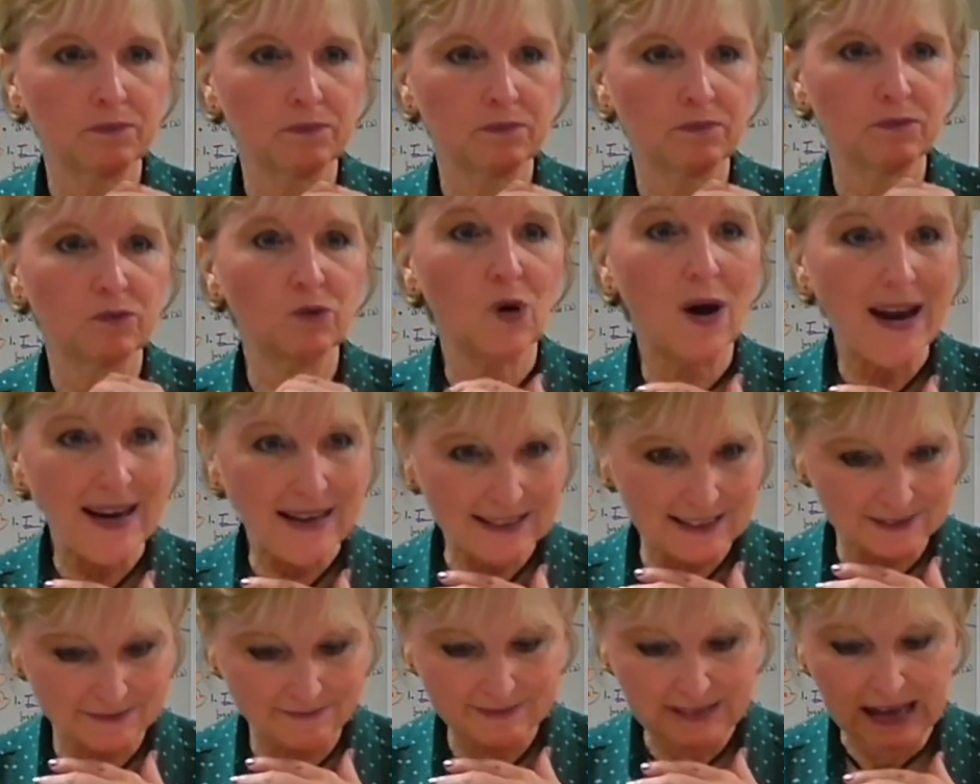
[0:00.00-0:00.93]

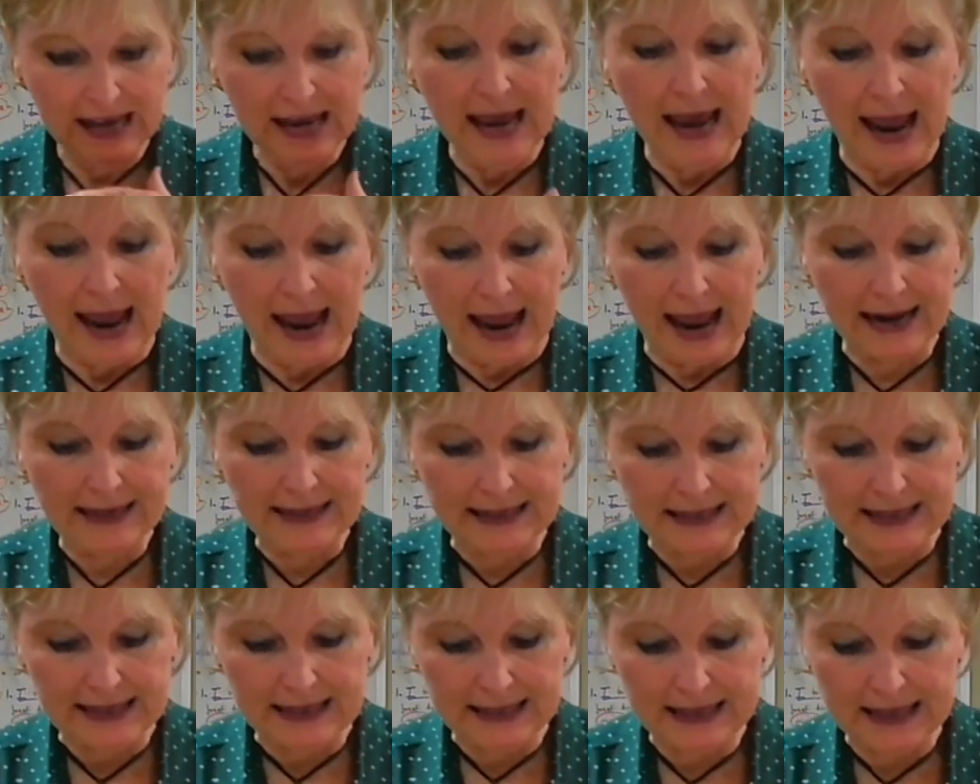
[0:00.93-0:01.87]
Right. And
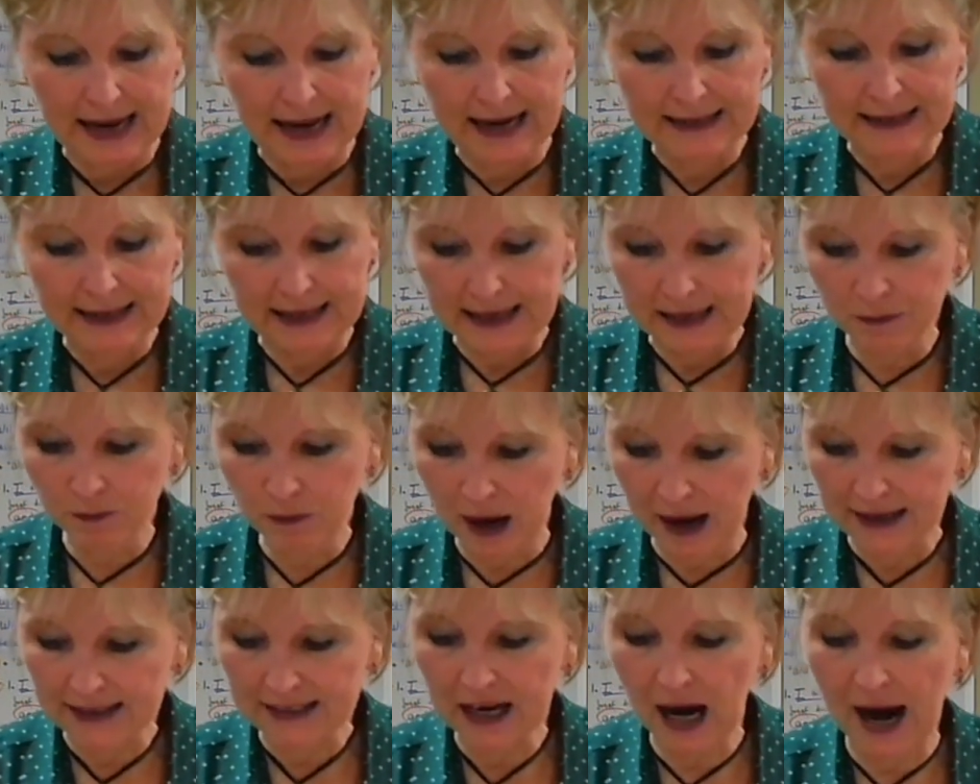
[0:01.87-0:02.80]
in
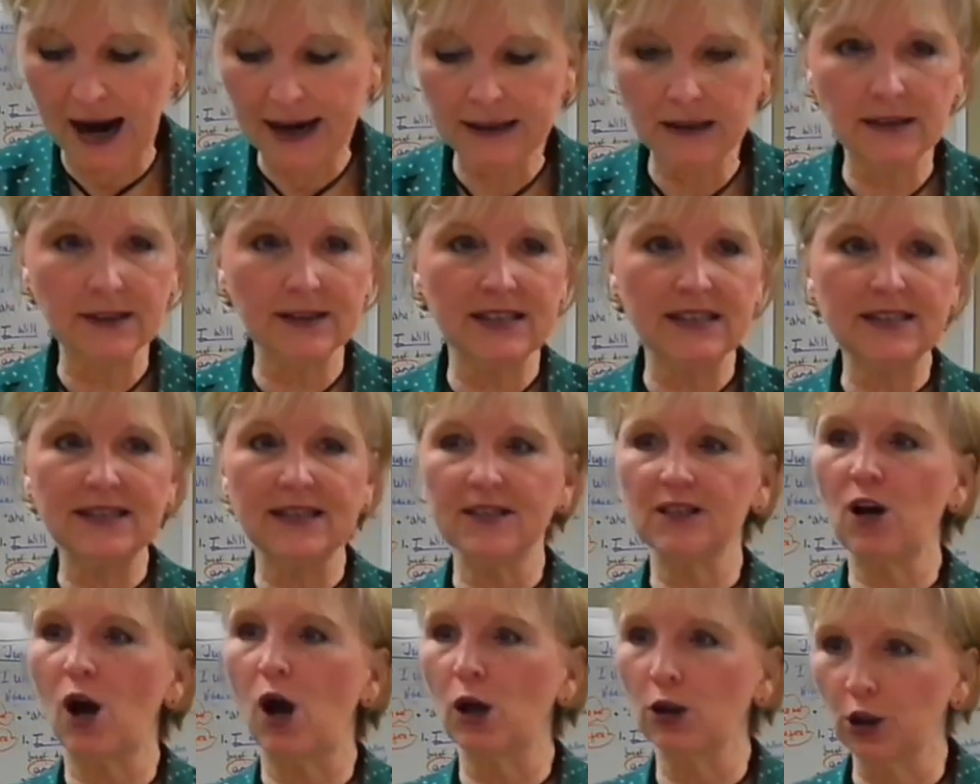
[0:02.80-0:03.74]
my title, this is
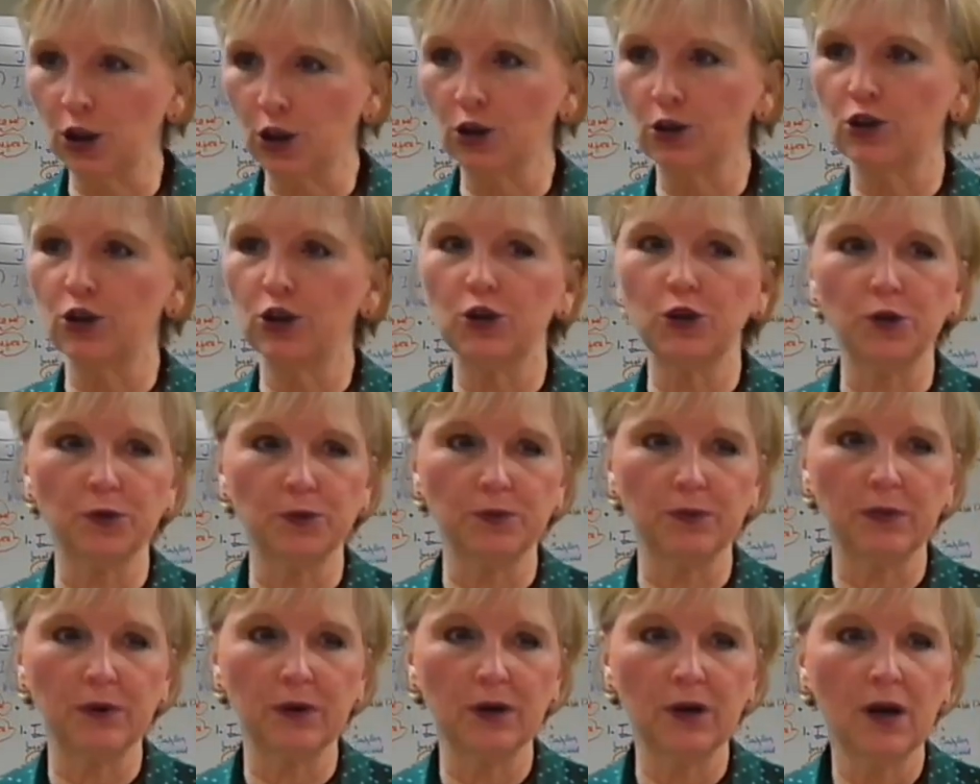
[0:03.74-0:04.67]
called her doom.
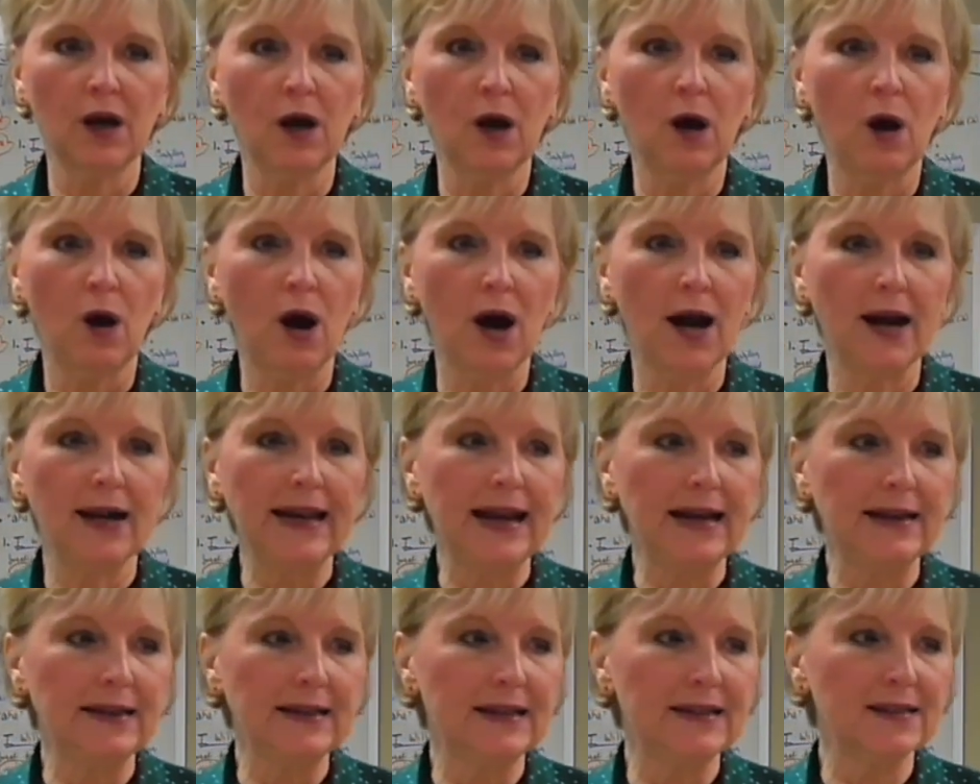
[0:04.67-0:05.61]

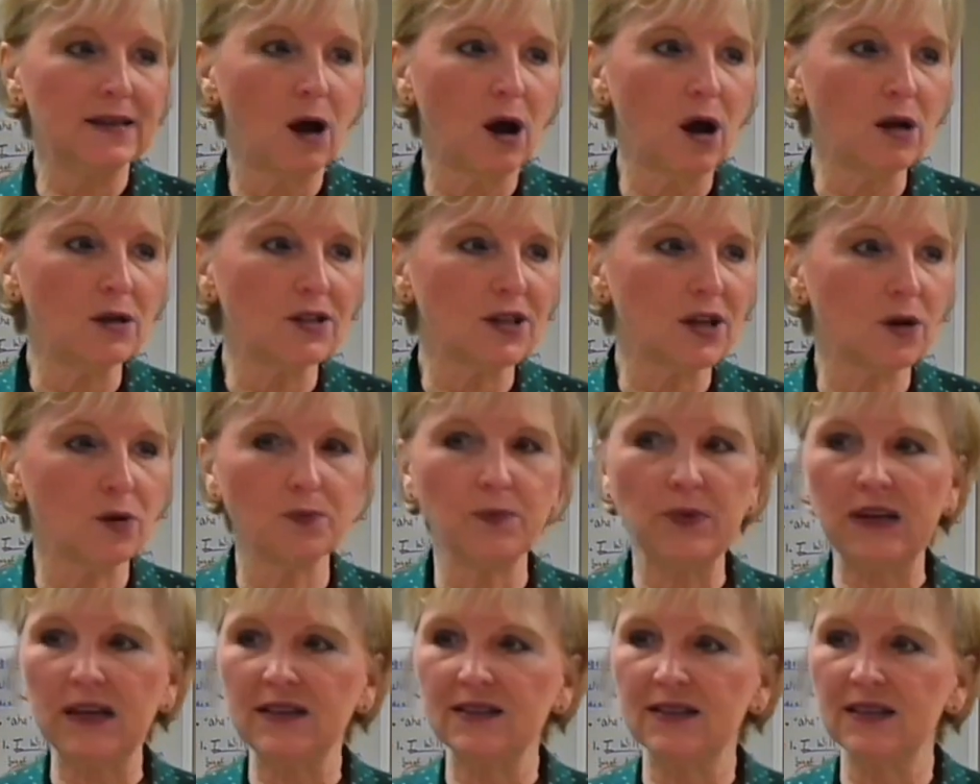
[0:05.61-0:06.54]
And it's also
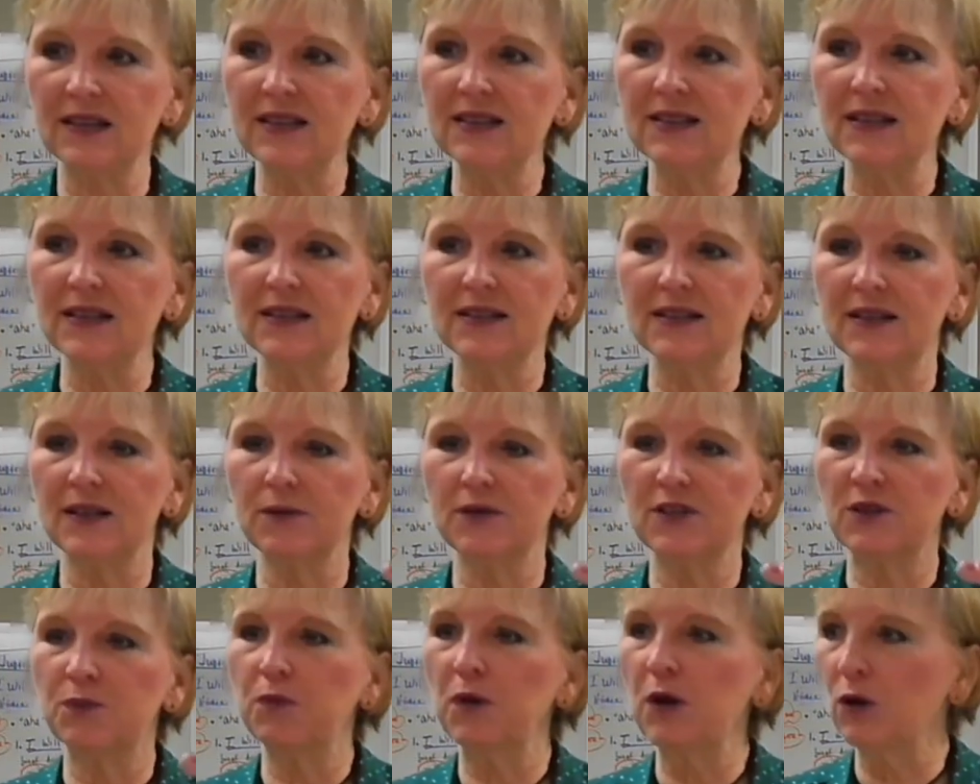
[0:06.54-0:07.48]
because this is the
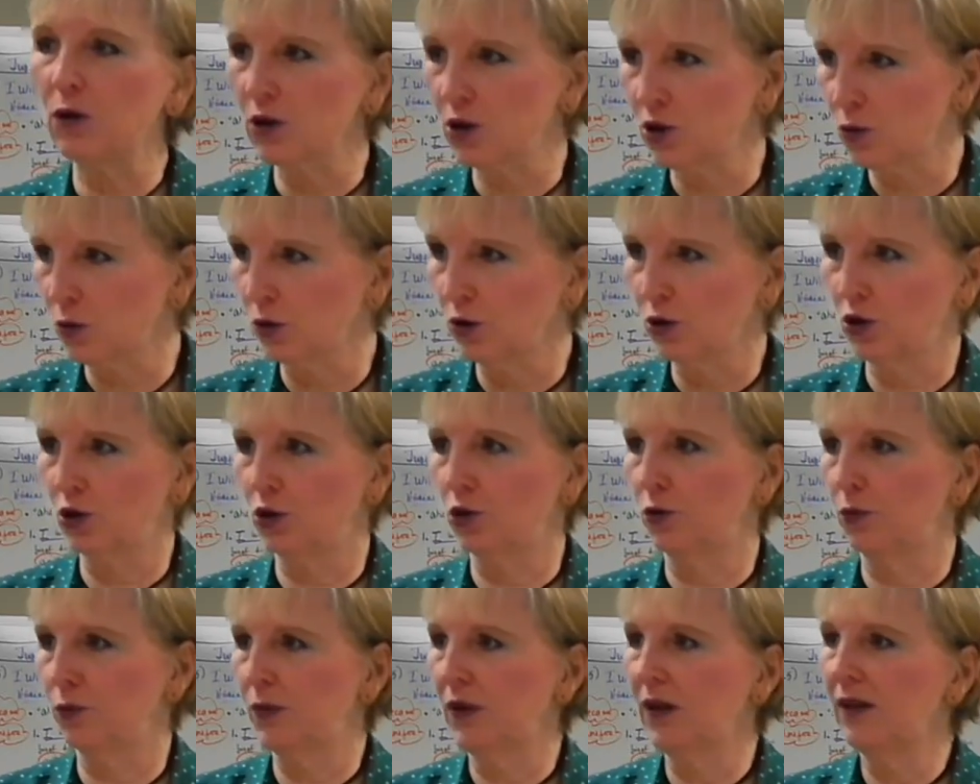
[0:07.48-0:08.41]
spiritual
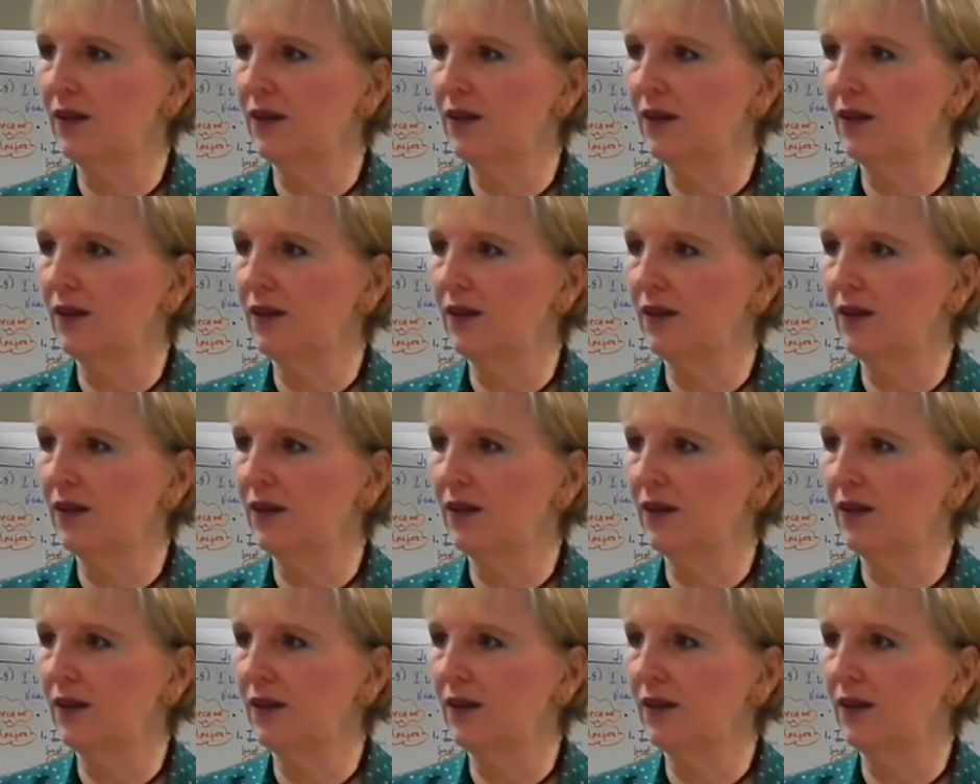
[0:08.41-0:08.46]
doom.